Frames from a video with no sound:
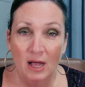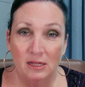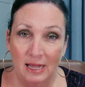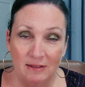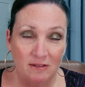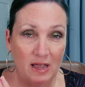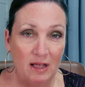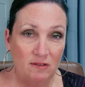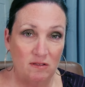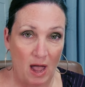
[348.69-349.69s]
let's say
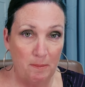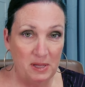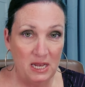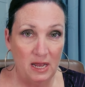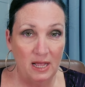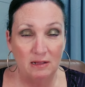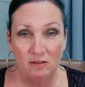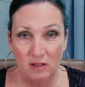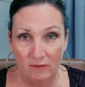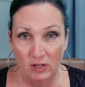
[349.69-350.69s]
I stop eating at
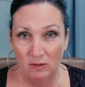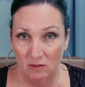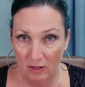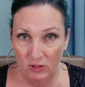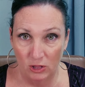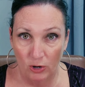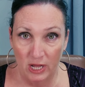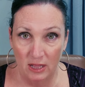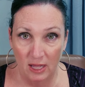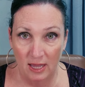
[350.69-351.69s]
7,
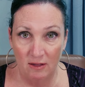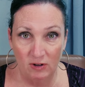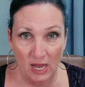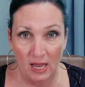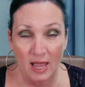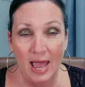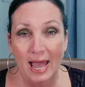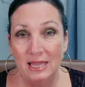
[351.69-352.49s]
7.30 in the evening,